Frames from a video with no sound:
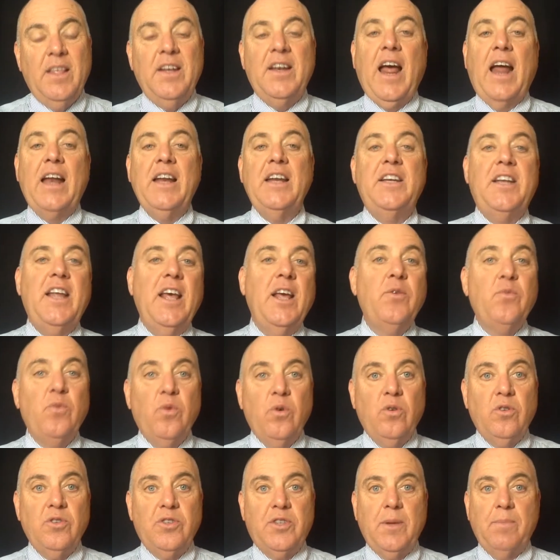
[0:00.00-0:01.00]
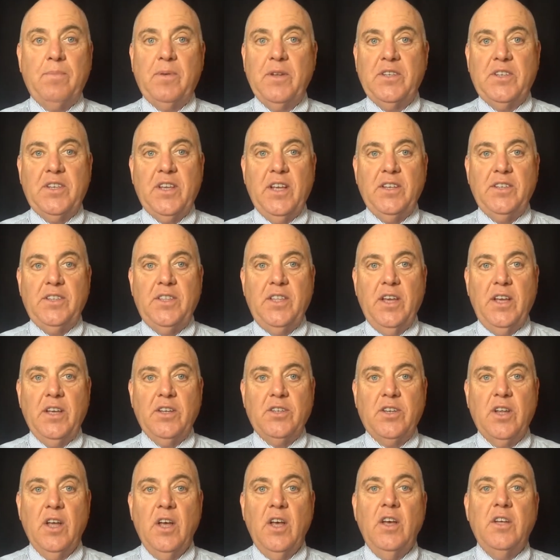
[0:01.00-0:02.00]
The ninety ten Rule simply says
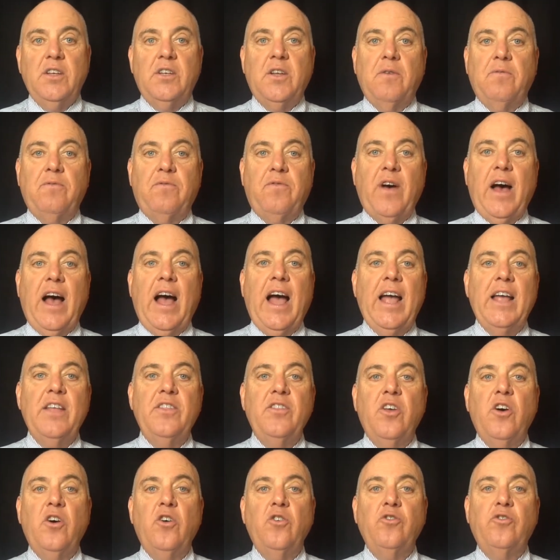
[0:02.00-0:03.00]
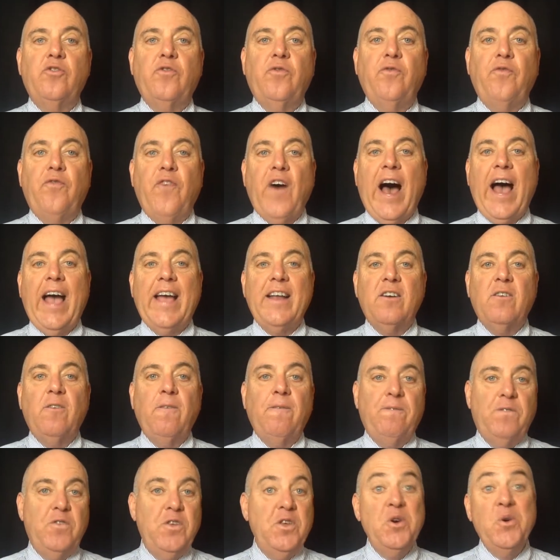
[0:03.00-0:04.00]
this: to find those
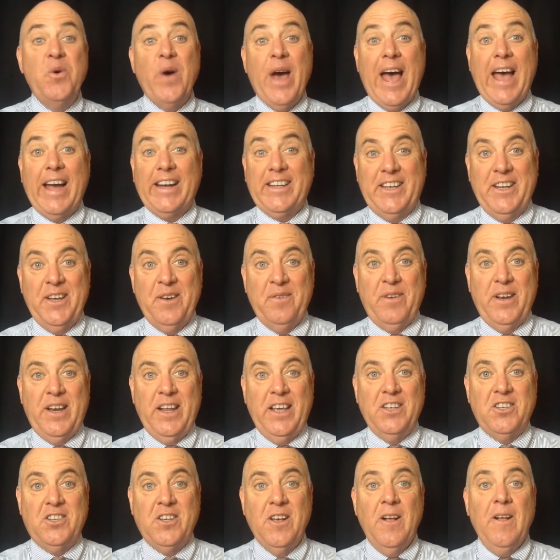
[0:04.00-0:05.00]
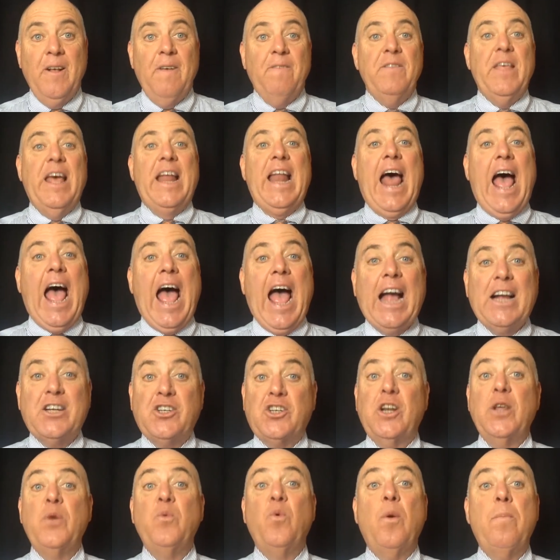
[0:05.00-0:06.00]
vital few activities that
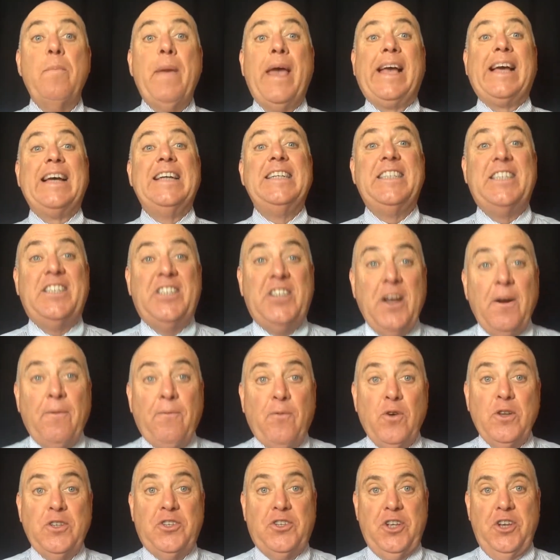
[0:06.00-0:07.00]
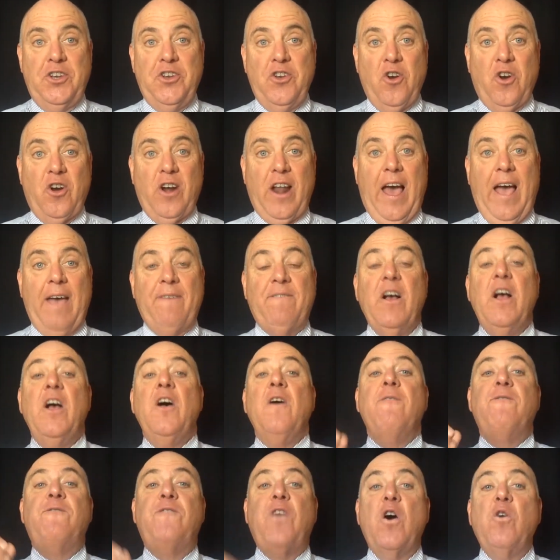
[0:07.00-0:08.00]
actually will make a difference in your
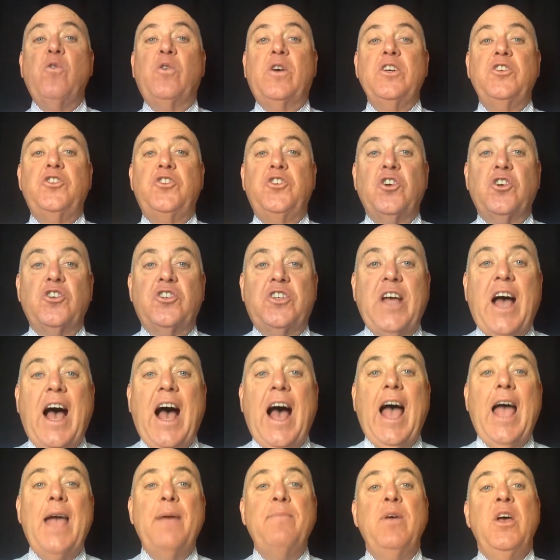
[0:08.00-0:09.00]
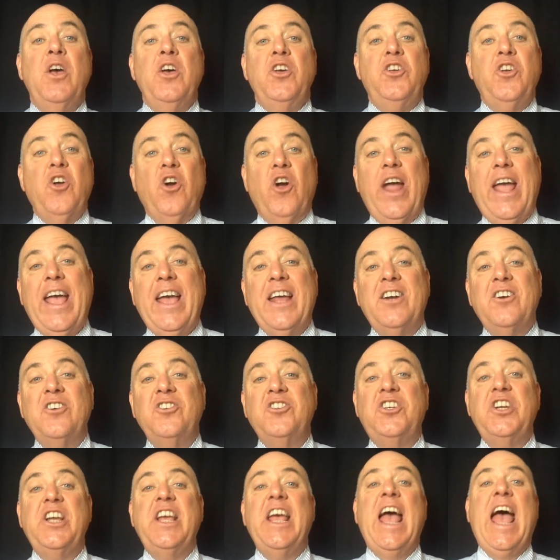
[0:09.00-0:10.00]
life, focus your time, your
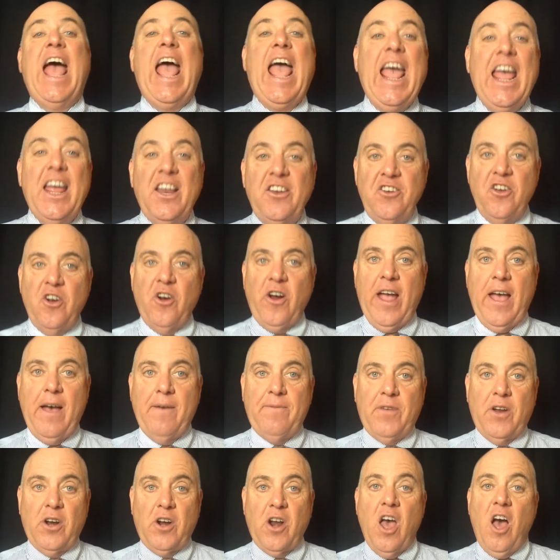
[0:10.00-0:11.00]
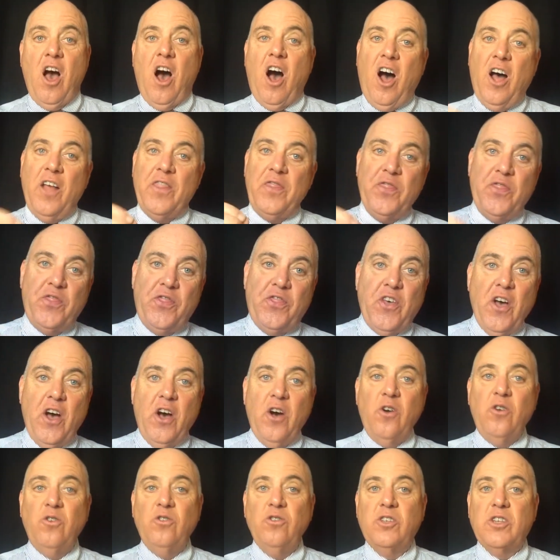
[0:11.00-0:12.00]
energy, and your effort on
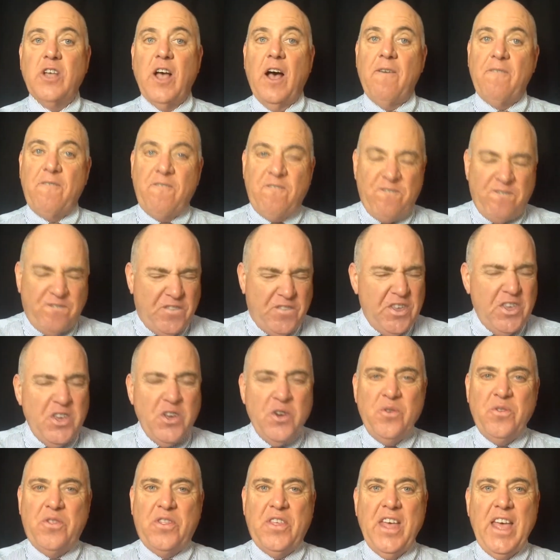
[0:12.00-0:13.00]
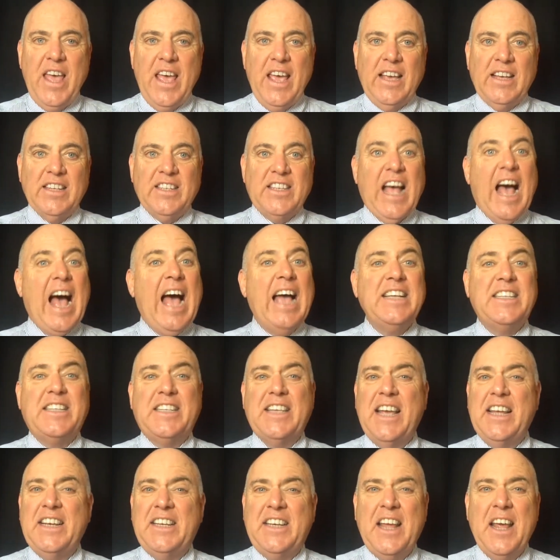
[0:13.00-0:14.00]
those few things. I
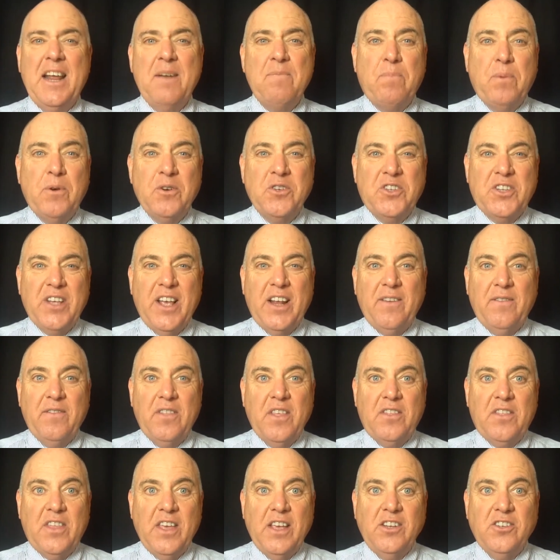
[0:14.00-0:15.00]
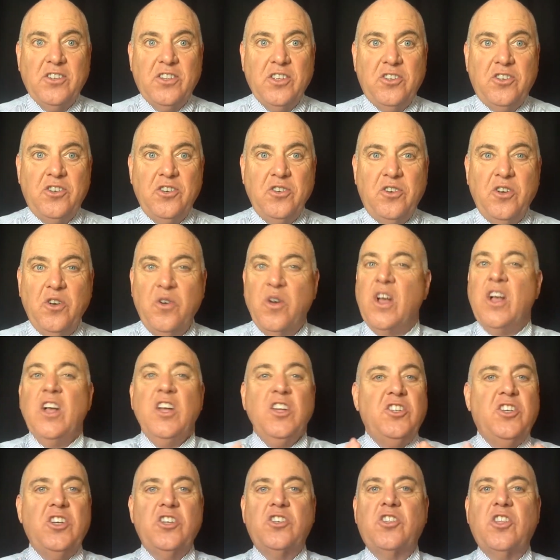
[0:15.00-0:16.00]
say ten percent of the things that you do,
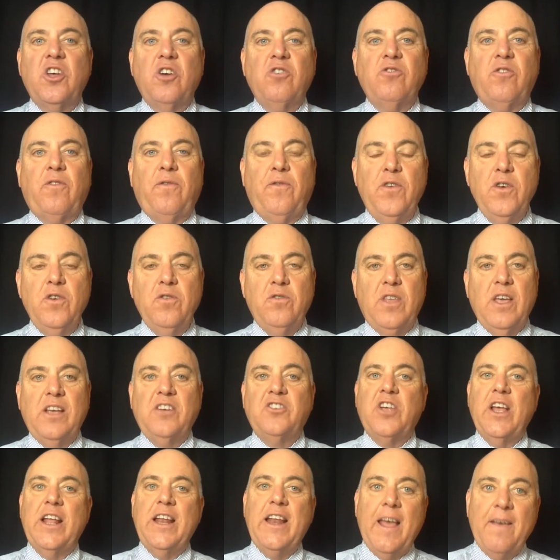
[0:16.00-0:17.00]
just those few things.